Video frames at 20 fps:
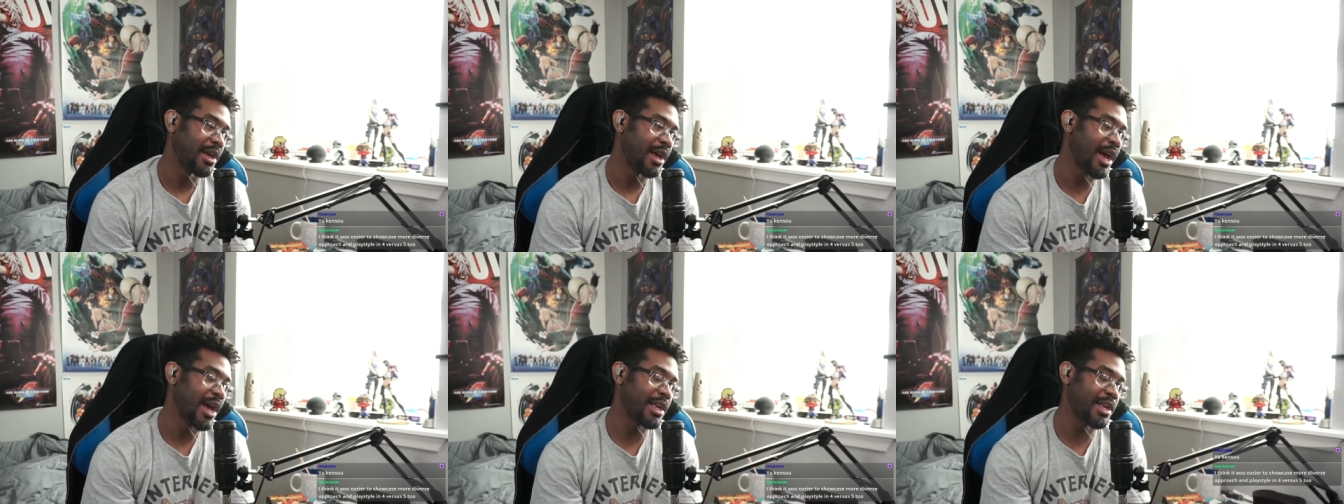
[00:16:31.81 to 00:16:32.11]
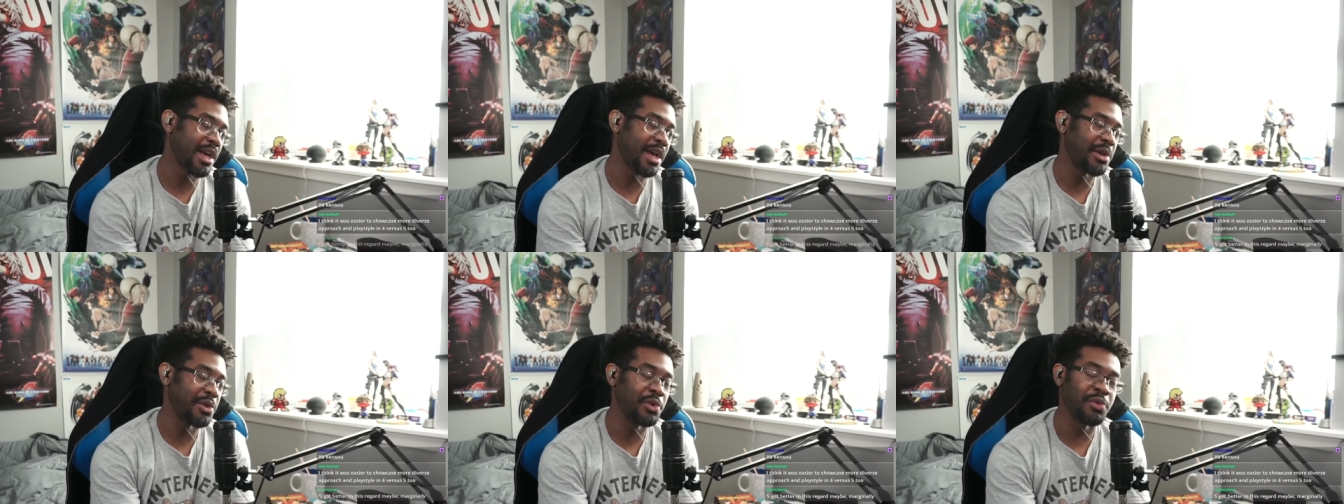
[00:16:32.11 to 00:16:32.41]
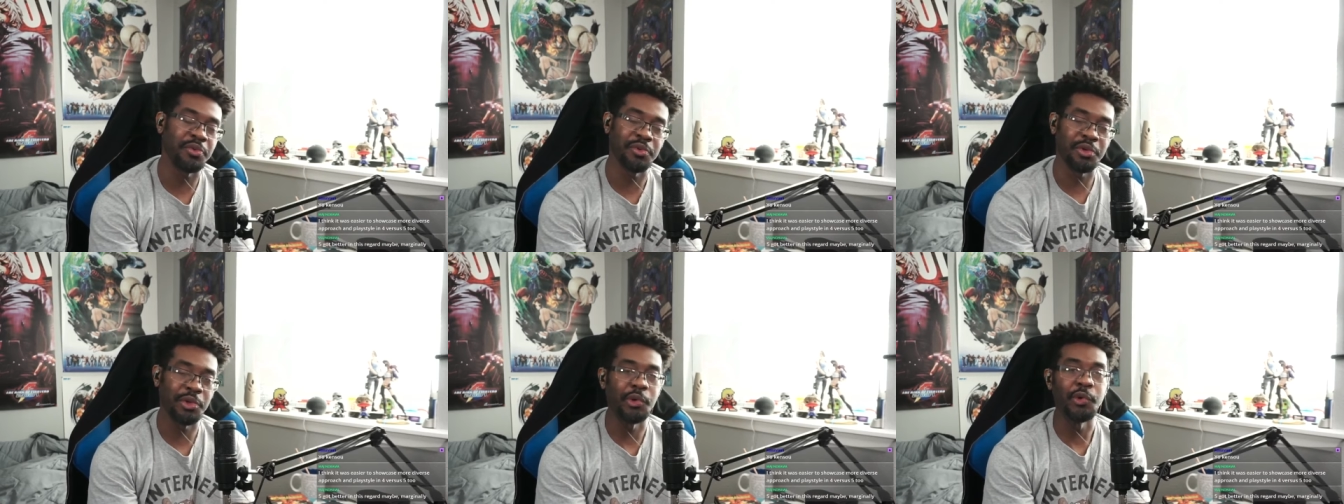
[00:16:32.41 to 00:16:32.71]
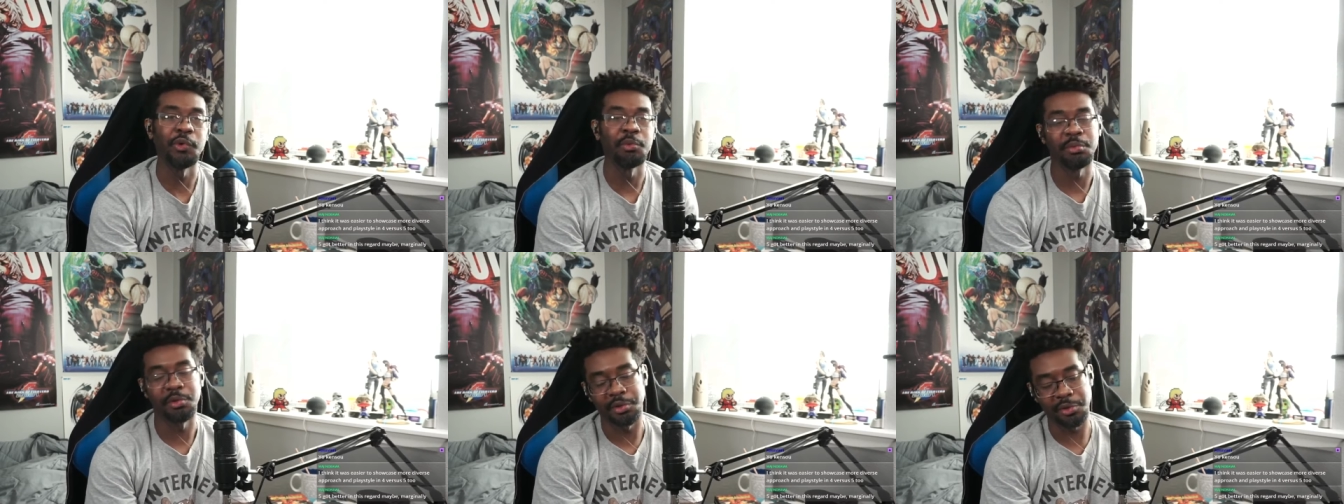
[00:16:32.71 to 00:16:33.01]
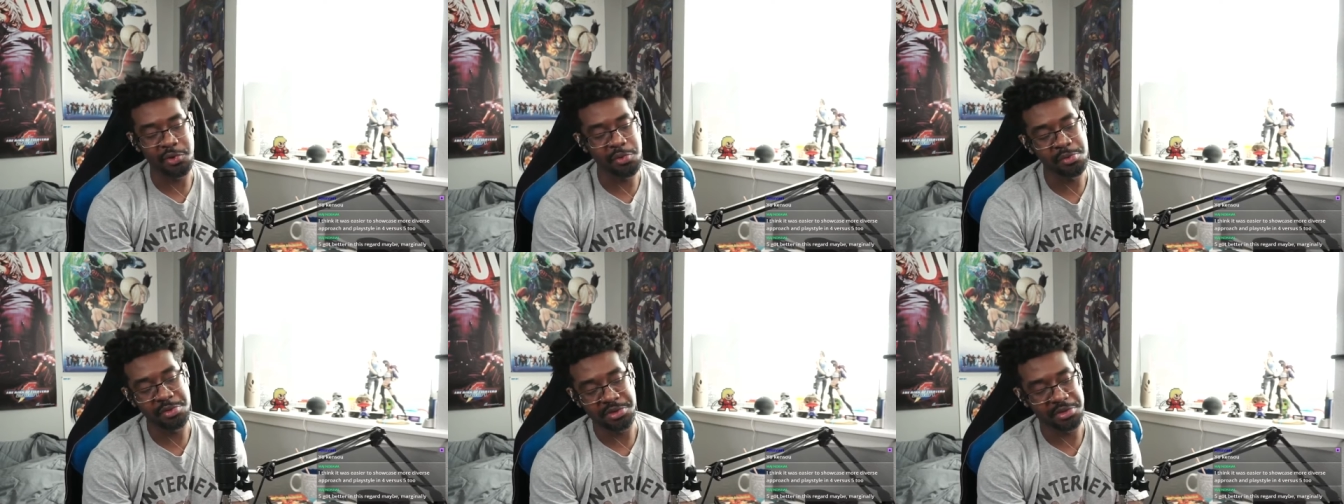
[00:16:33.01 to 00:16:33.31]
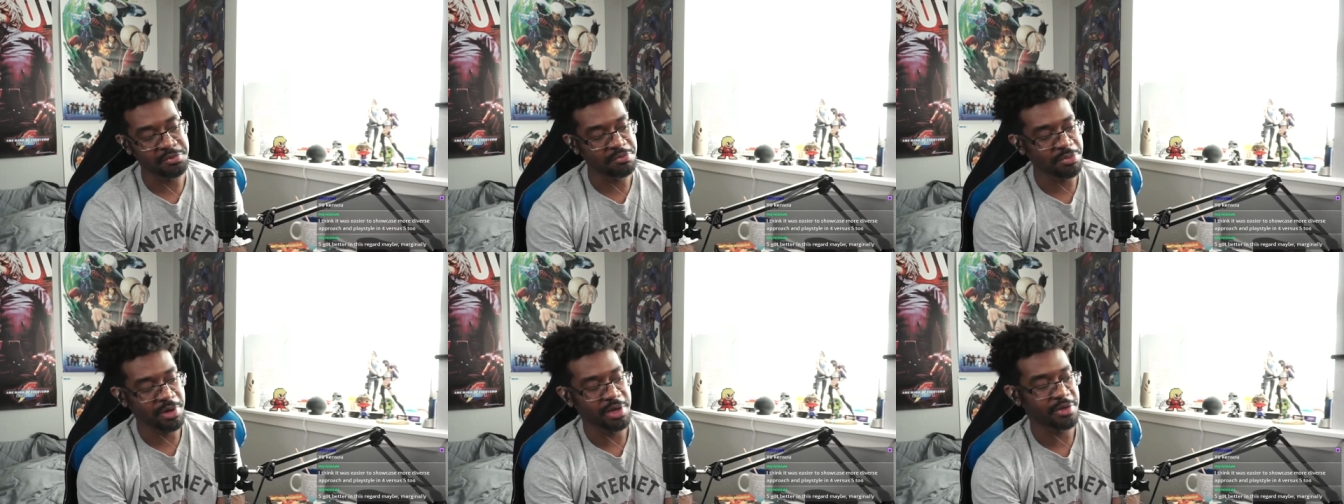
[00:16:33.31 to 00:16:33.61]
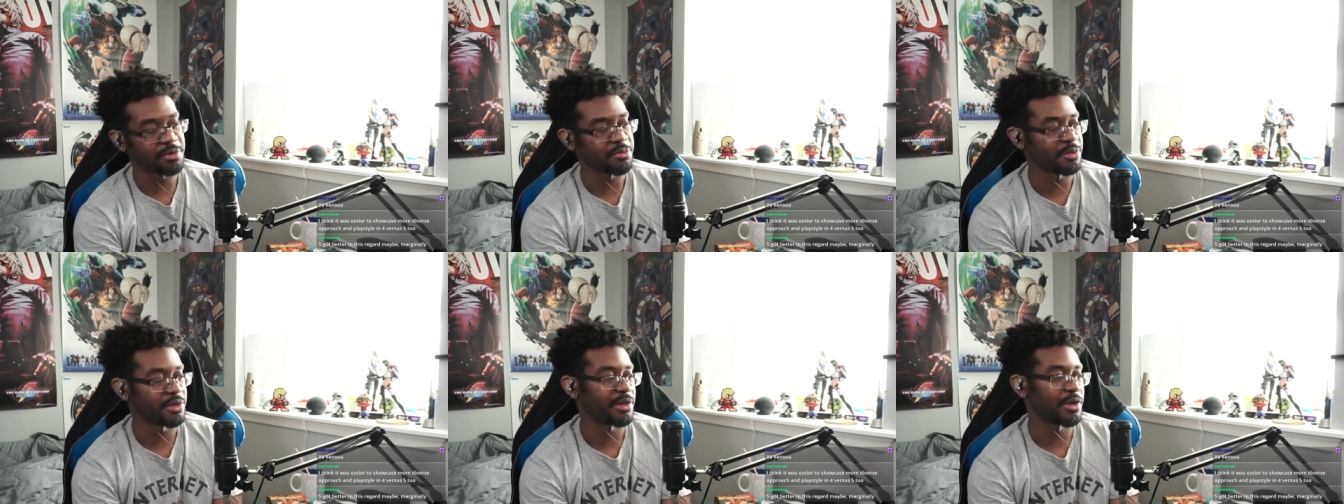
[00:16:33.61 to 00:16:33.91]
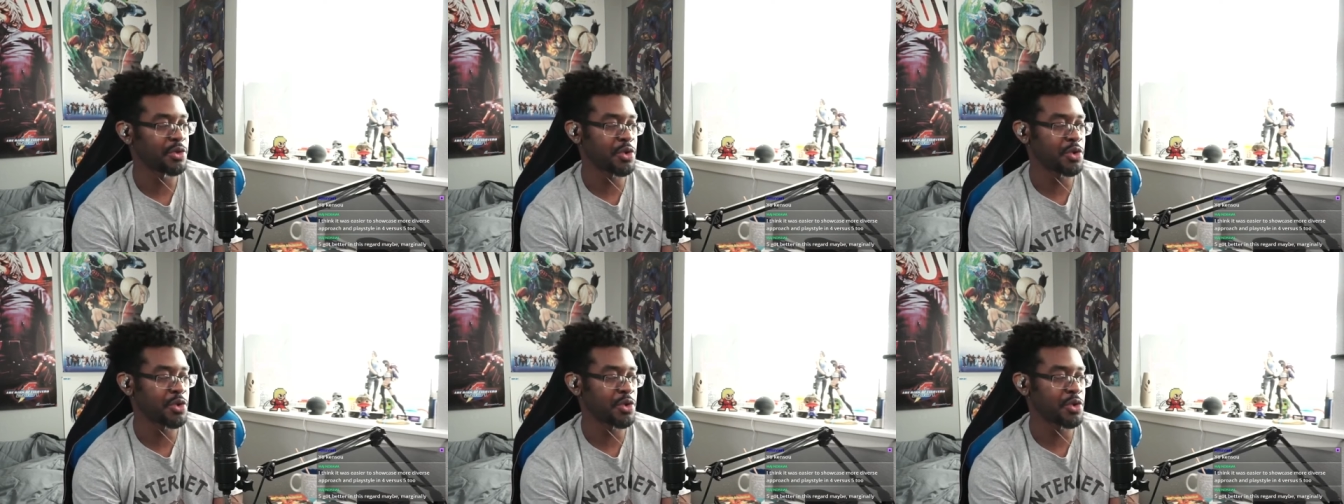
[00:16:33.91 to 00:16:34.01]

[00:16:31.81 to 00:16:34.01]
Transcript: I'd gotten over Akuma. Akuma didn't bother me.